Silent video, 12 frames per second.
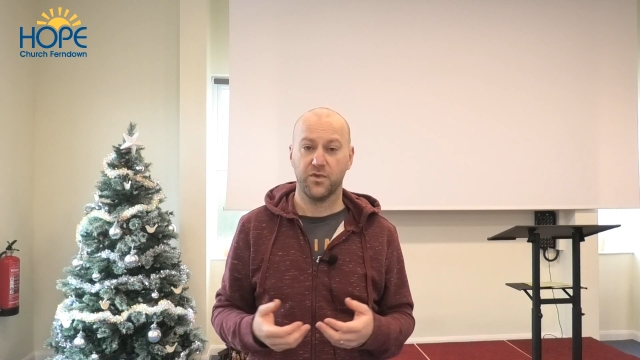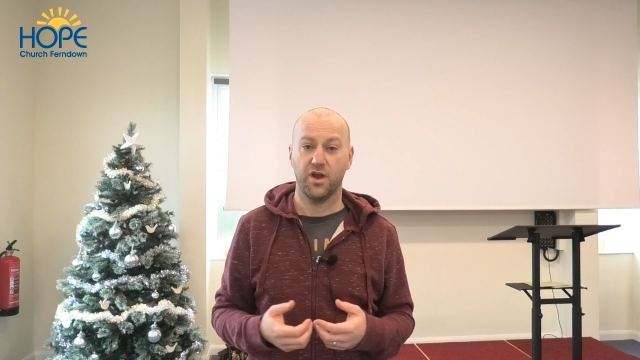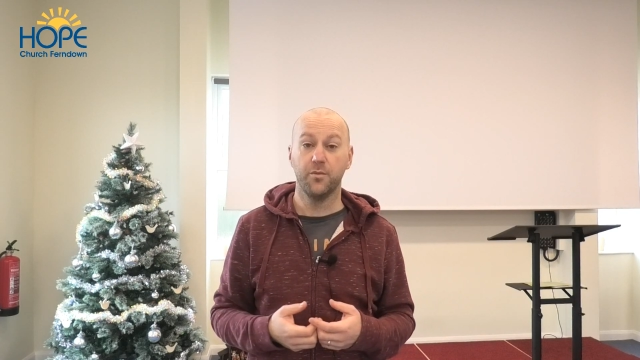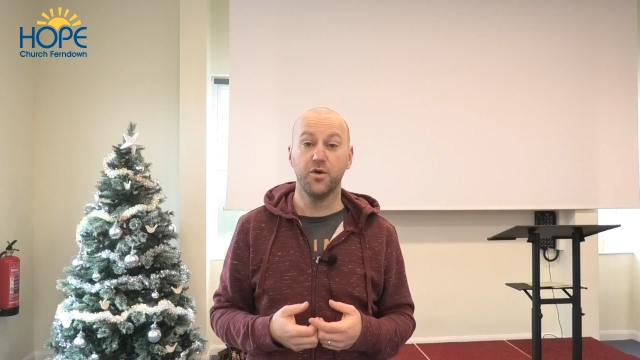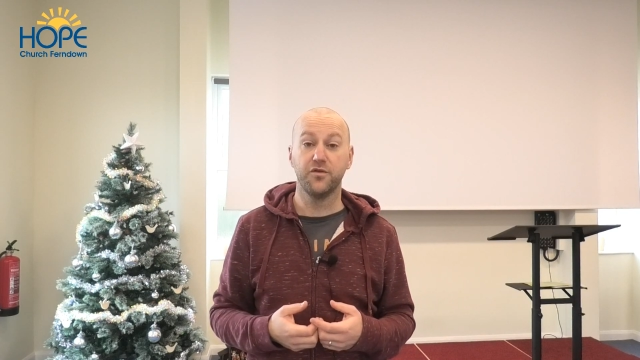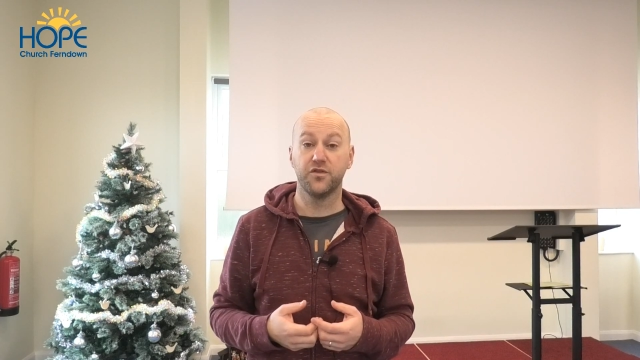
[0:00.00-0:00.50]

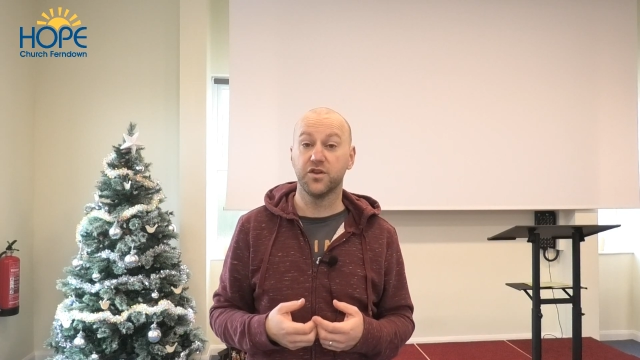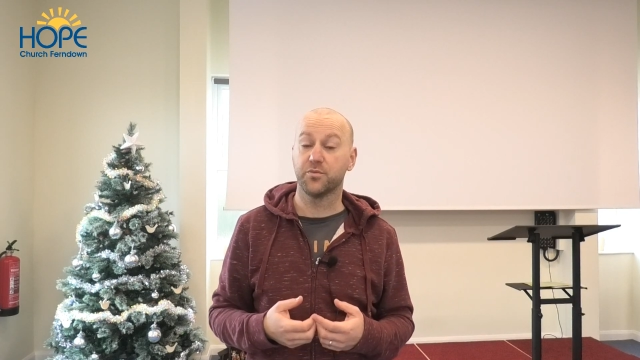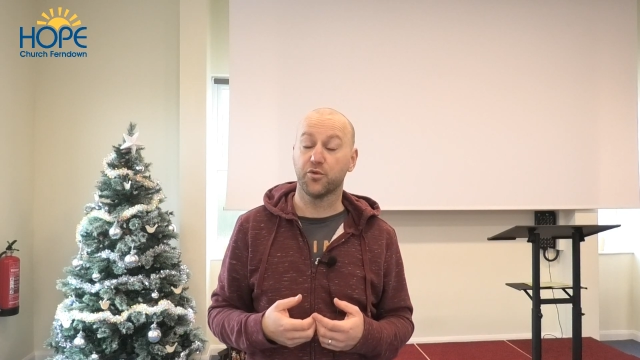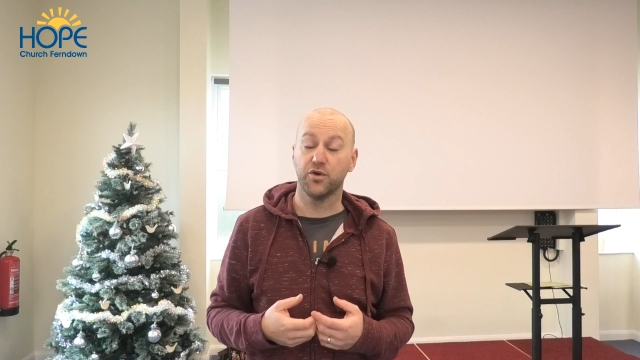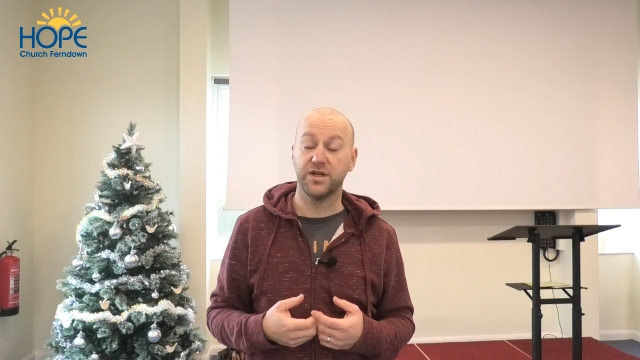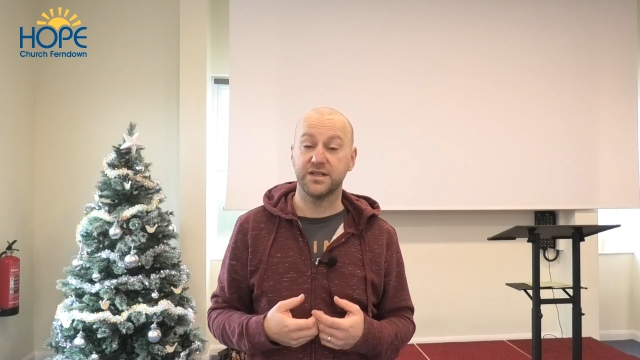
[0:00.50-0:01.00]
that
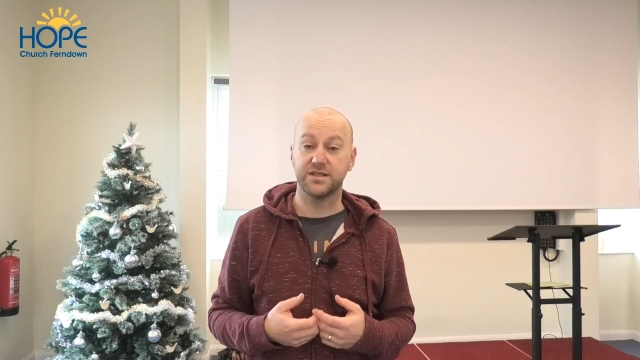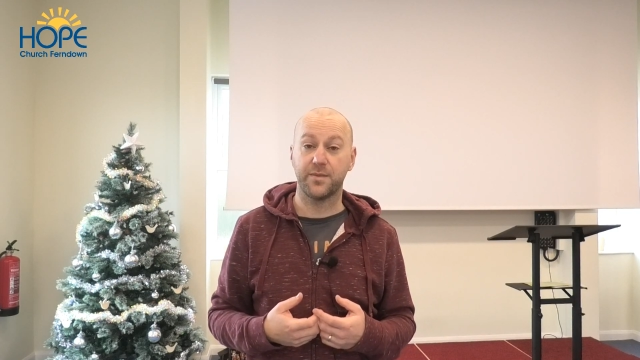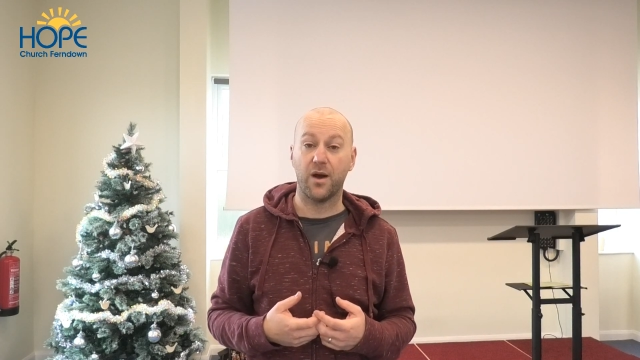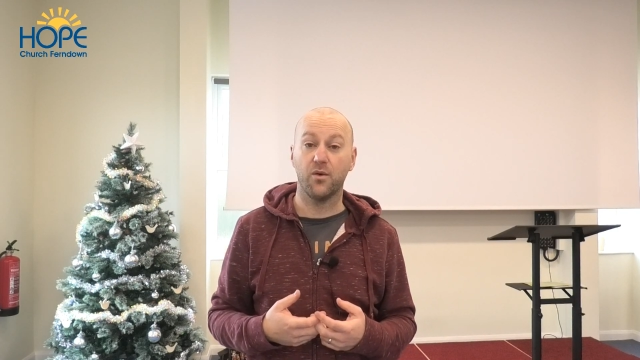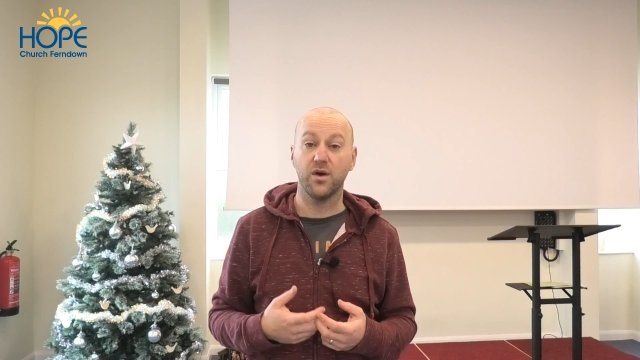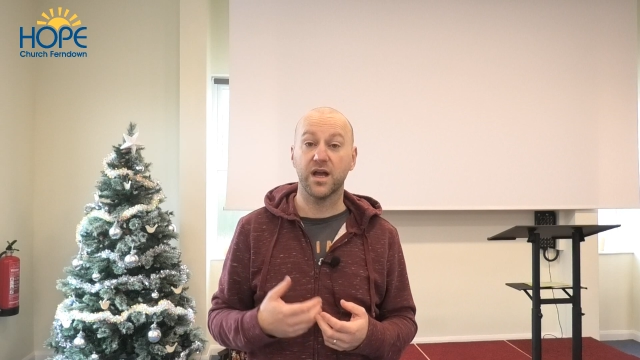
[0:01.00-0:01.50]
brings
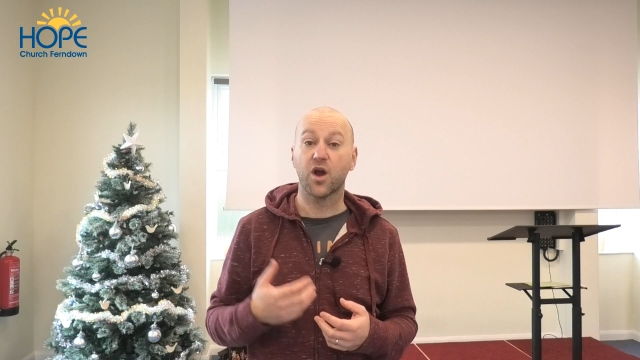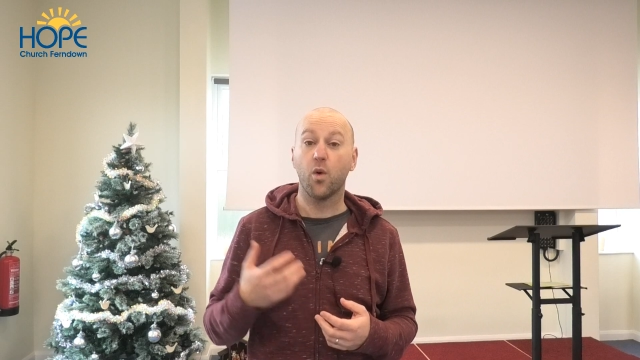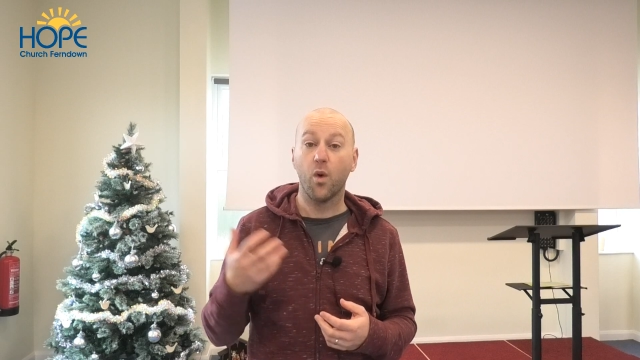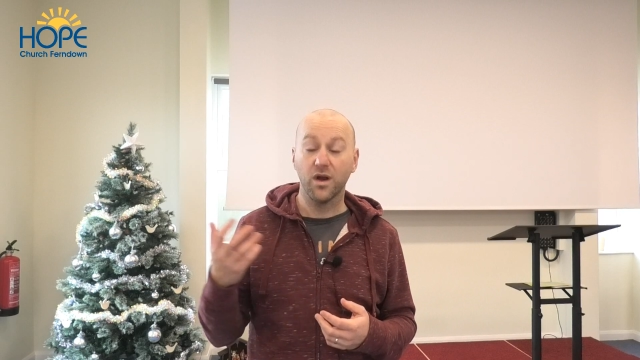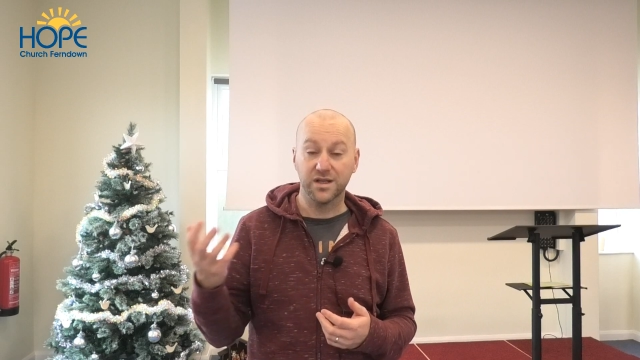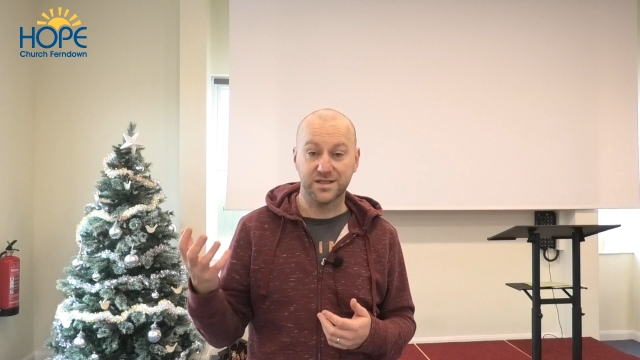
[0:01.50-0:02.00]
about
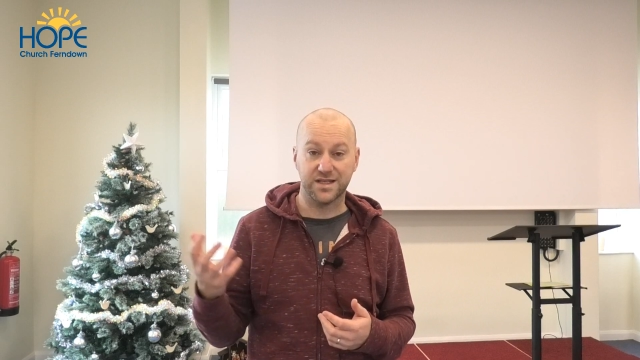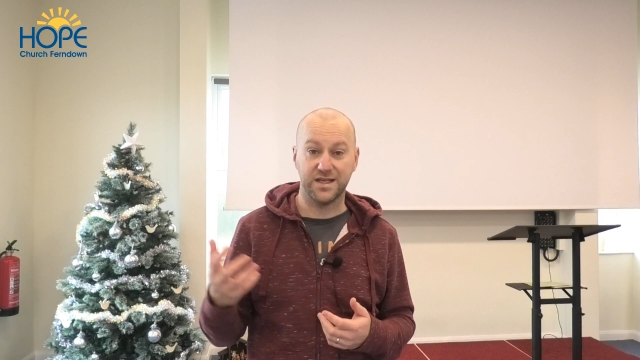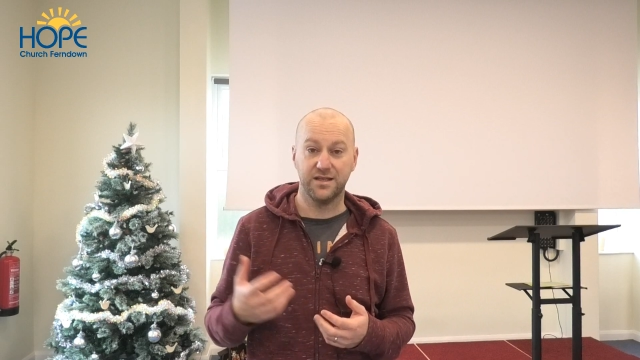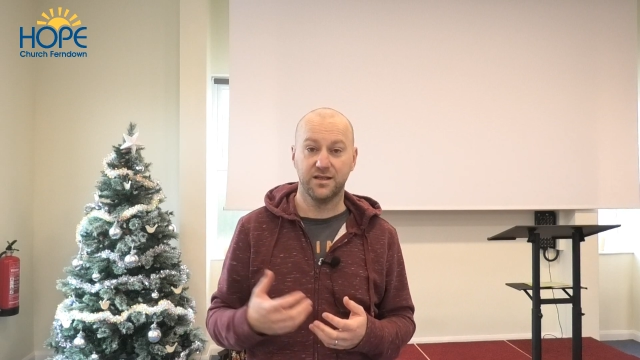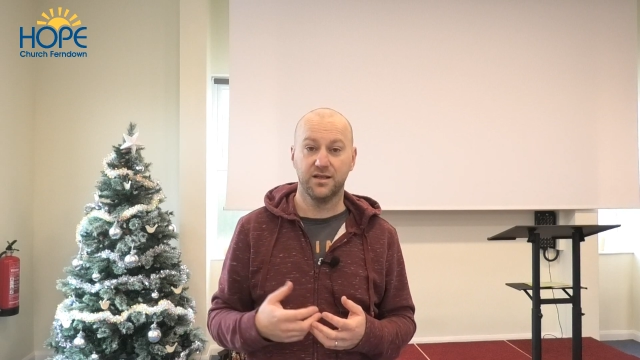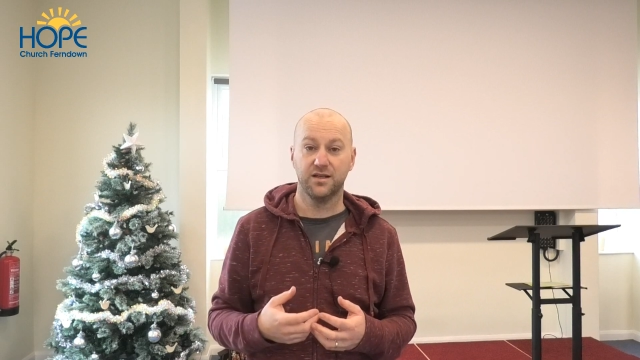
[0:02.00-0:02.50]

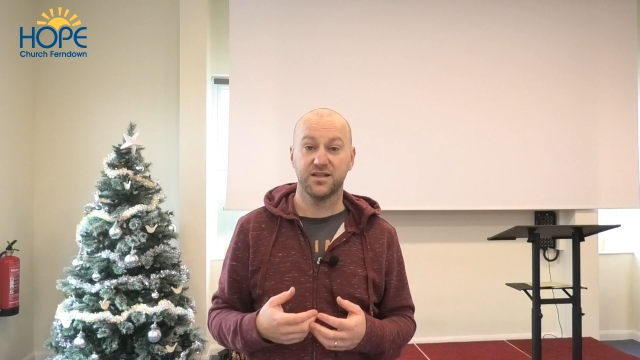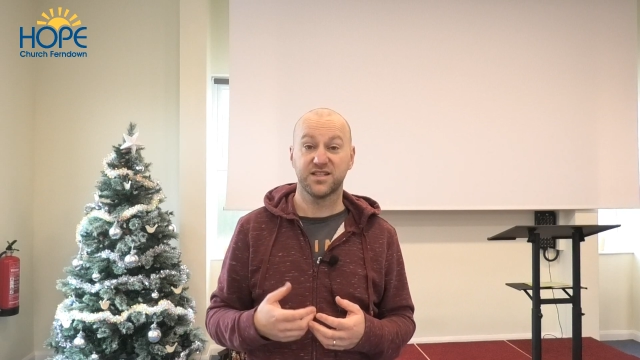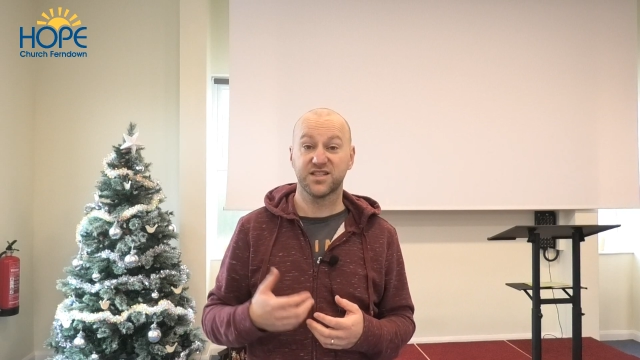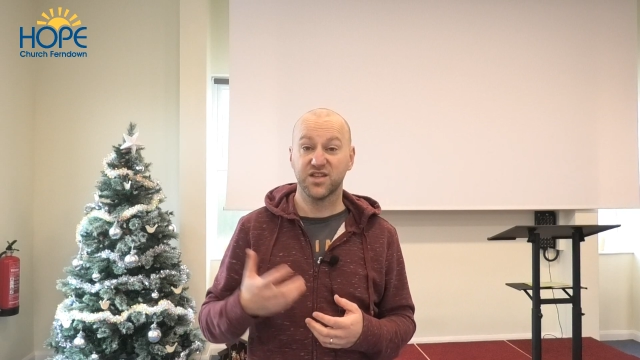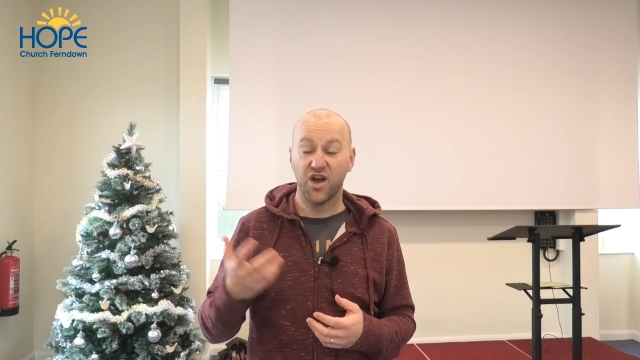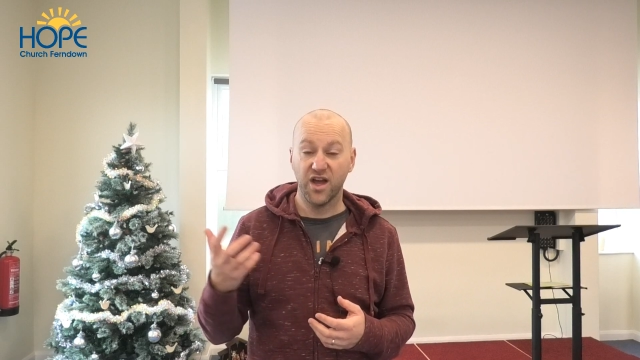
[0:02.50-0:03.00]
equality,
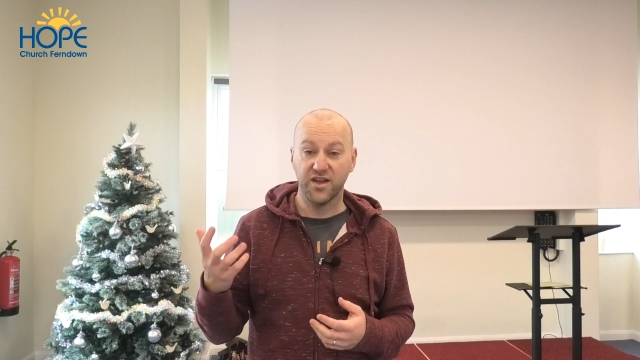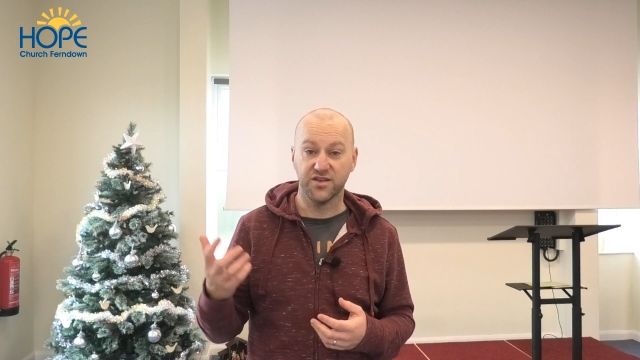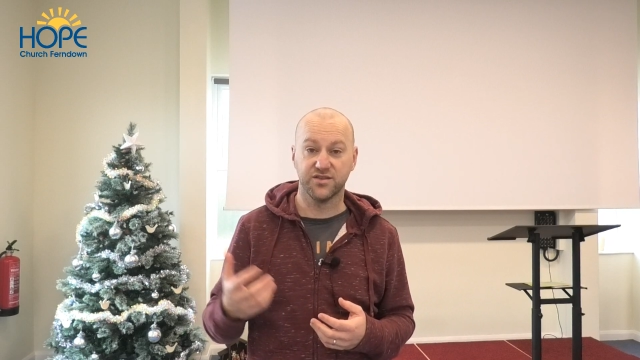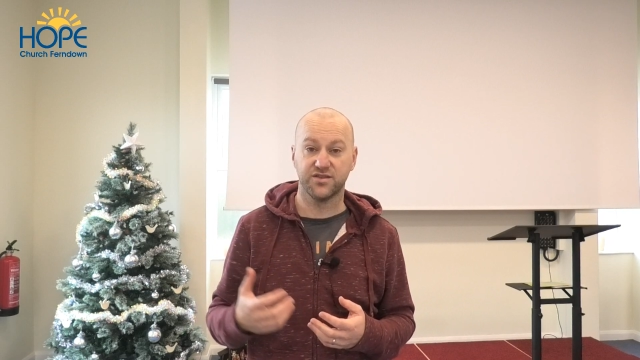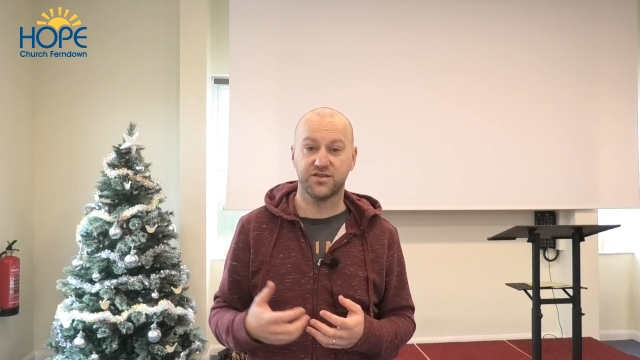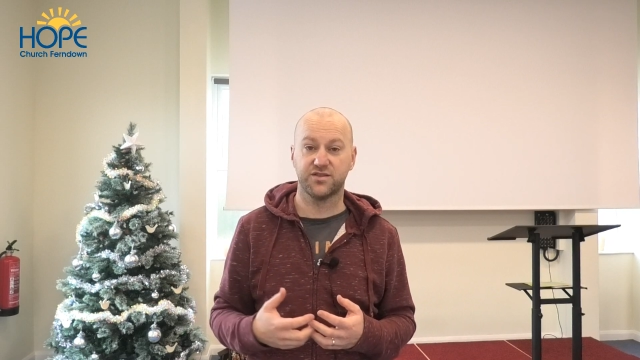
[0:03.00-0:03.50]

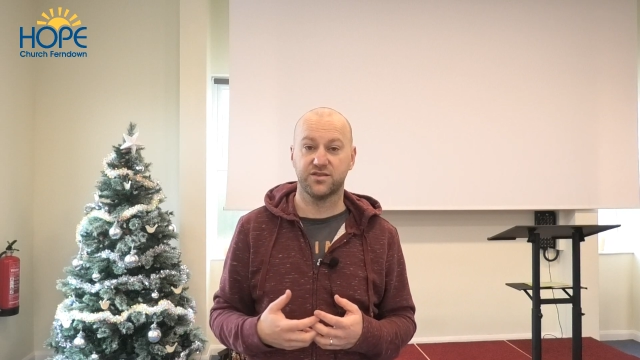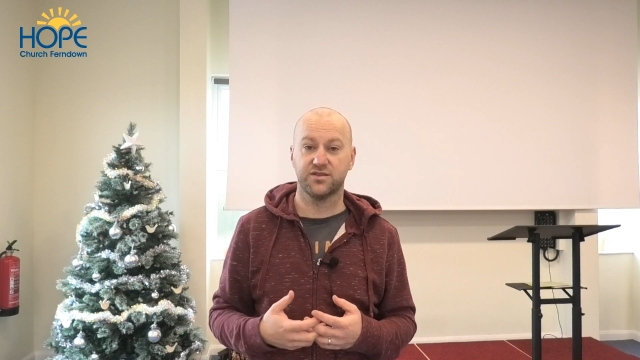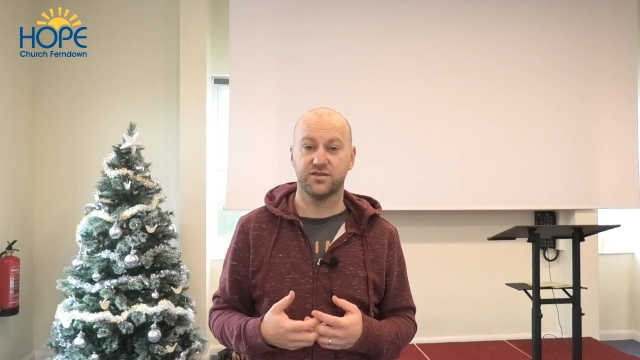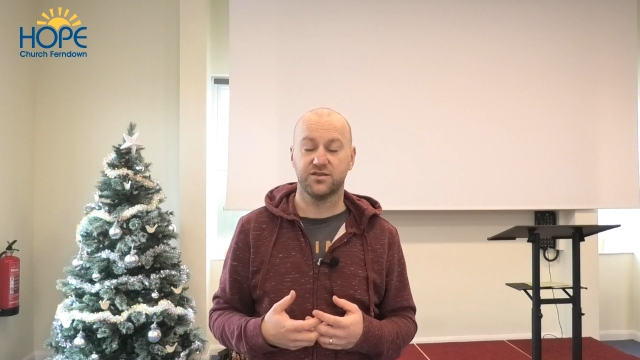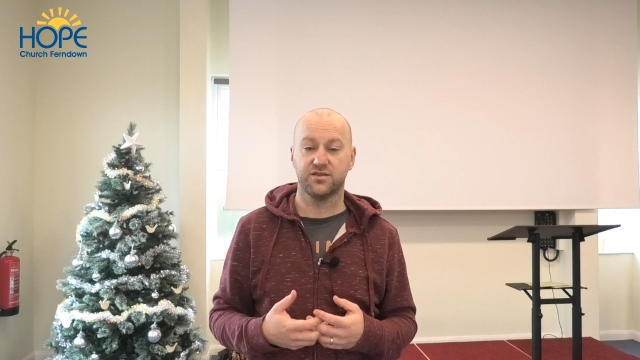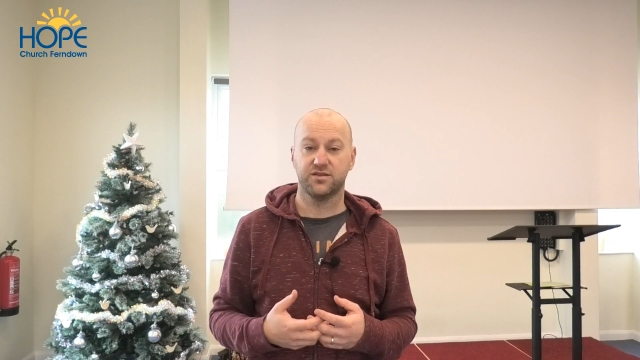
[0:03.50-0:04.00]
science,